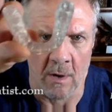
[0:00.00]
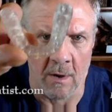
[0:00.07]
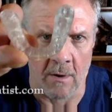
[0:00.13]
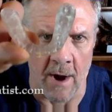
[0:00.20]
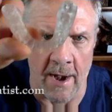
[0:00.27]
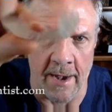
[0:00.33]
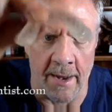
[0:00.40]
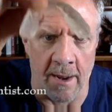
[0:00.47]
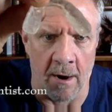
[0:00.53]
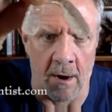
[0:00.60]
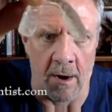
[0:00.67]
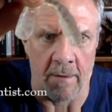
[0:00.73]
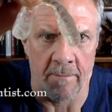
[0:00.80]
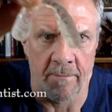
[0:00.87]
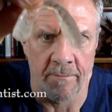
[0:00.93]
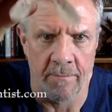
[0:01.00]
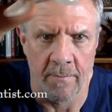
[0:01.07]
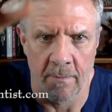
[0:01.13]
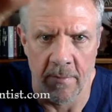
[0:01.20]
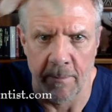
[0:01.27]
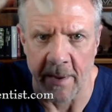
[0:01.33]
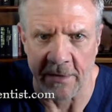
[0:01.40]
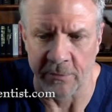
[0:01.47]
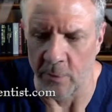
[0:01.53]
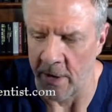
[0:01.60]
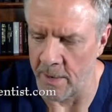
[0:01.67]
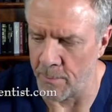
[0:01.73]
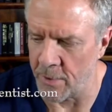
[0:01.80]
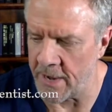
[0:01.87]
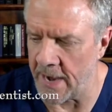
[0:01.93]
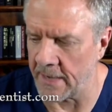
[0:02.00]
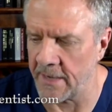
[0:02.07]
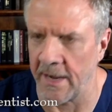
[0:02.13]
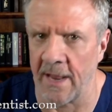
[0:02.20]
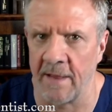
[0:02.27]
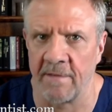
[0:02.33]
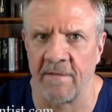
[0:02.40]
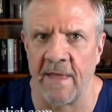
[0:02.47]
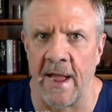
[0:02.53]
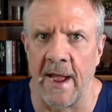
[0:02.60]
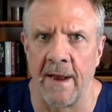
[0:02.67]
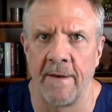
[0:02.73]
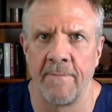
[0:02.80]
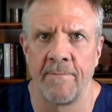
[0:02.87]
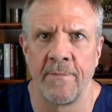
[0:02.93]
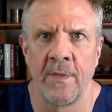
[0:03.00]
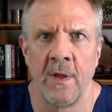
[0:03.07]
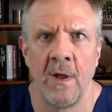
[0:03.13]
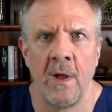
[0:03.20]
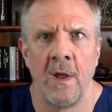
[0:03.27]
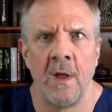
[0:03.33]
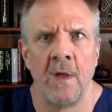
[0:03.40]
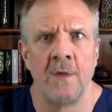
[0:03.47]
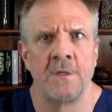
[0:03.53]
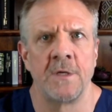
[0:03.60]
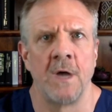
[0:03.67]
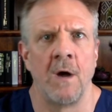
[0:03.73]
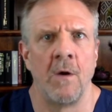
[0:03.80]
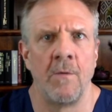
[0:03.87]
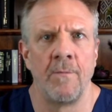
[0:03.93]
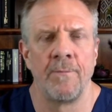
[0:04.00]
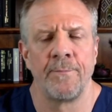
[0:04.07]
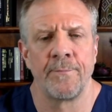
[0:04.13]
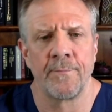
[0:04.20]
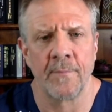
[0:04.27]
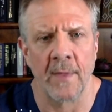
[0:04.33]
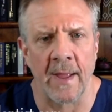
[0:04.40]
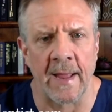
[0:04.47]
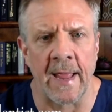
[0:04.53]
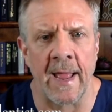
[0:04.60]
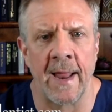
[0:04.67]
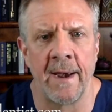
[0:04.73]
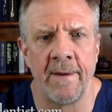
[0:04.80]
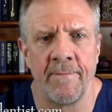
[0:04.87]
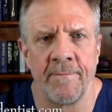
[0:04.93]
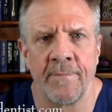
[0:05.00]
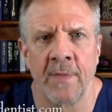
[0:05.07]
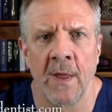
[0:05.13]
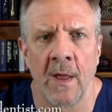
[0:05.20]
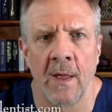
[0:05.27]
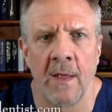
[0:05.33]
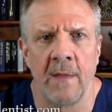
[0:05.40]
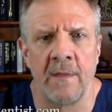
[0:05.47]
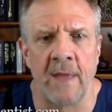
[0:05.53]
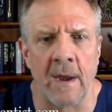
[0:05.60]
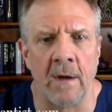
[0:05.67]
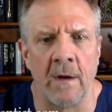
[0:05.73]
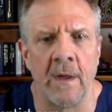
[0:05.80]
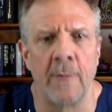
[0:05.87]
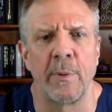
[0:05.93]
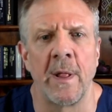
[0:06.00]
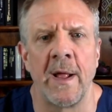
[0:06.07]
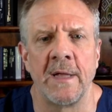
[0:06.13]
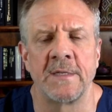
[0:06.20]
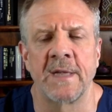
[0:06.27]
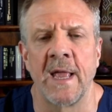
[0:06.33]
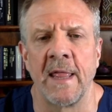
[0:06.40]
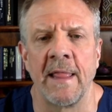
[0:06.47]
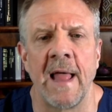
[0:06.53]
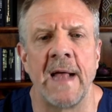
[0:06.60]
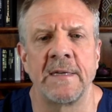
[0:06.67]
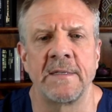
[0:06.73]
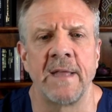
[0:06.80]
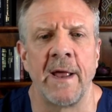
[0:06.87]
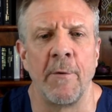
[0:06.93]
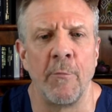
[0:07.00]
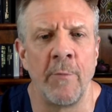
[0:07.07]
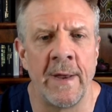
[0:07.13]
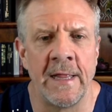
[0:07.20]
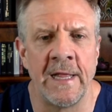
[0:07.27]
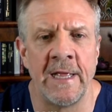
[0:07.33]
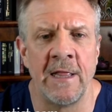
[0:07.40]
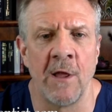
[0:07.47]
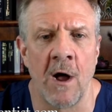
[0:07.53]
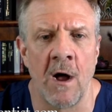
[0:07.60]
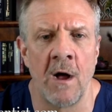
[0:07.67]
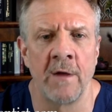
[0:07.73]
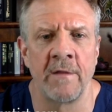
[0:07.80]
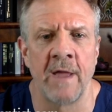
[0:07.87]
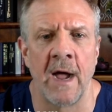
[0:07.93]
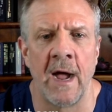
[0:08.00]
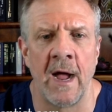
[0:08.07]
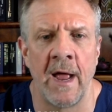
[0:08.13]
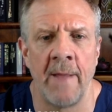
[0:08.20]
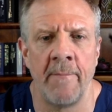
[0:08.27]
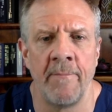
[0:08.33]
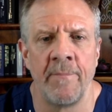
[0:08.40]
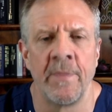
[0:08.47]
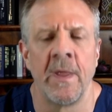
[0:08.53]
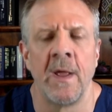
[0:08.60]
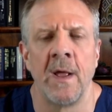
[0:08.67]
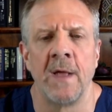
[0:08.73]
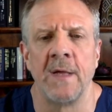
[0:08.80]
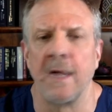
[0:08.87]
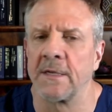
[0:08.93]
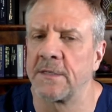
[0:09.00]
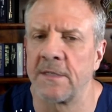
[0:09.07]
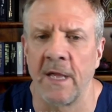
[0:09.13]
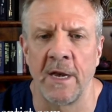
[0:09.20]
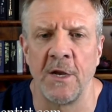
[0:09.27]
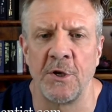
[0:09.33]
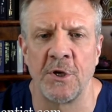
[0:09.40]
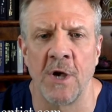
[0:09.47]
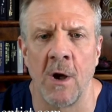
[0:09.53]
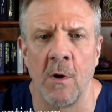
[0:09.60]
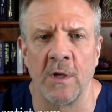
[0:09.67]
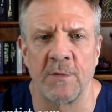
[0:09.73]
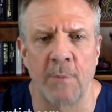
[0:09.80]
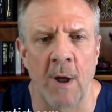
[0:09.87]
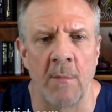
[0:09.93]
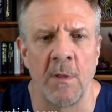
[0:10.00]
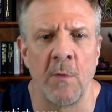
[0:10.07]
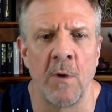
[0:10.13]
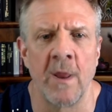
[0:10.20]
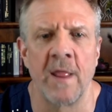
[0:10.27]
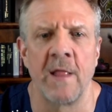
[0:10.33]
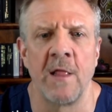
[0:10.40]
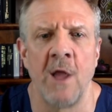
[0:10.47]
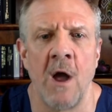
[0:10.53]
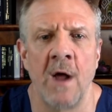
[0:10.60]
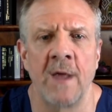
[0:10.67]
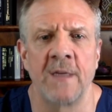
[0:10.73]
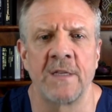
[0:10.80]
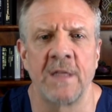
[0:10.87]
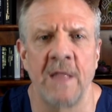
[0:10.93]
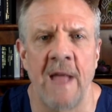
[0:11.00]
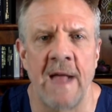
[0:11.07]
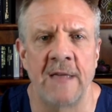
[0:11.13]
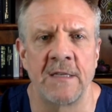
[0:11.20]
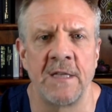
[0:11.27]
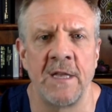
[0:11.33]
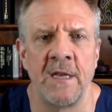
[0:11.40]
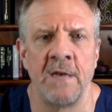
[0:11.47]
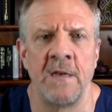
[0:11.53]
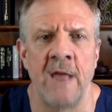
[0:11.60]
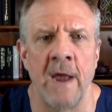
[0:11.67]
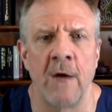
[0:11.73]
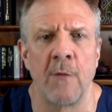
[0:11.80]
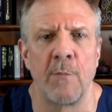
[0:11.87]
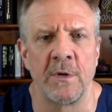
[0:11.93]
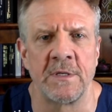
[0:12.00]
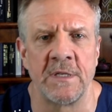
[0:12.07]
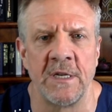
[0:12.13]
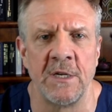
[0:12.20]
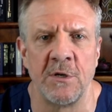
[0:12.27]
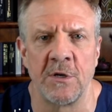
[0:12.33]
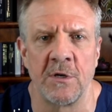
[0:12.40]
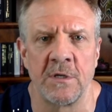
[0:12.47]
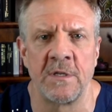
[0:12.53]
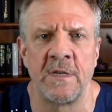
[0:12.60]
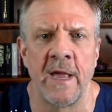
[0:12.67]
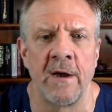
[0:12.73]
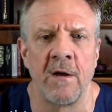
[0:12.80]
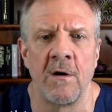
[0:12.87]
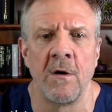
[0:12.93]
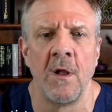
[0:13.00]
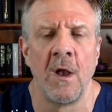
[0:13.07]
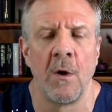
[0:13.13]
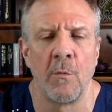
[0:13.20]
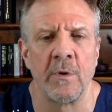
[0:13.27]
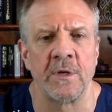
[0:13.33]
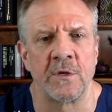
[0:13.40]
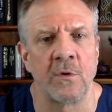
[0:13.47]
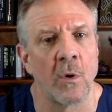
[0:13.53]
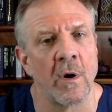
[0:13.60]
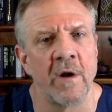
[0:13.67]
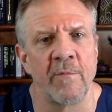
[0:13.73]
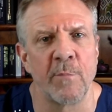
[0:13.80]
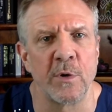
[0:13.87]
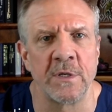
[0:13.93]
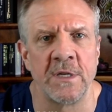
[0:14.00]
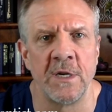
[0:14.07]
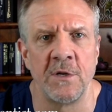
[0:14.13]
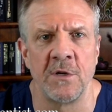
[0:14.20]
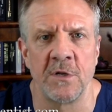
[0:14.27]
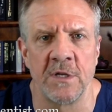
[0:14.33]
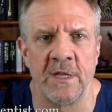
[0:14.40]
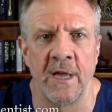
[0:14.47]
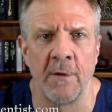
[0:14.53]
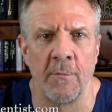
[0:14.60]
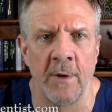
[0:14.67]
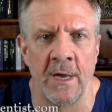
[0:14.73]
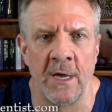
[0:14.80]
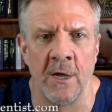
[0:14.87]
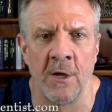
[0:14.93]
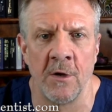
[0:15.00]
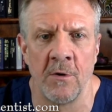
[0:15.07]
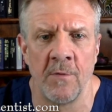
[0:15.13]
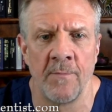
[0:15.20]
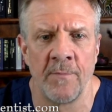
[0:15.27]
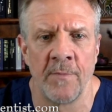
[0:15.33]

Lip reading: Grinding guard, best way to protect against that. So again, dental implants can last a really long time. Studies show it's probably one of the longest lasting dental procedures, dental restorative procedures that we do.